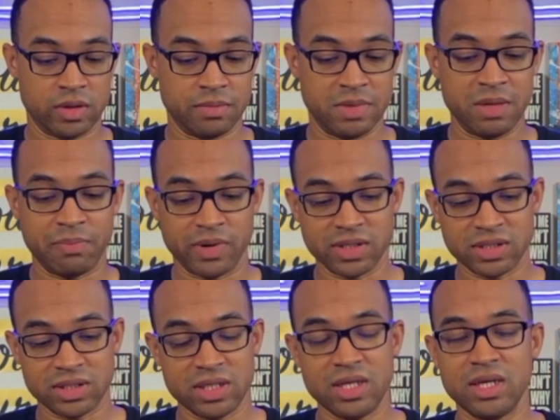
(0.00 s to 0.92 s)
me
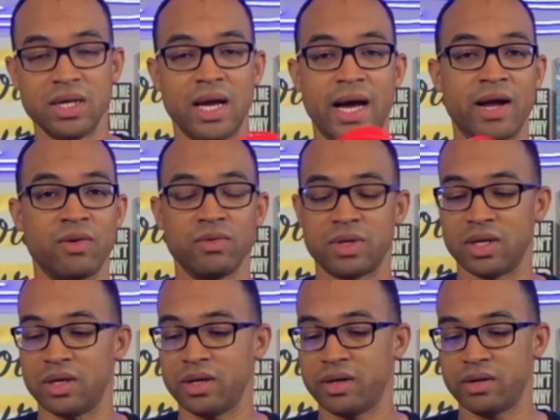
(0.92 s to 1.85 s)
personally, I don't
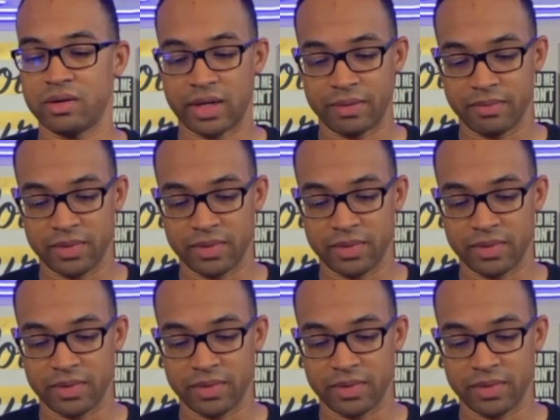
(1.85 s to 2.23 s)
care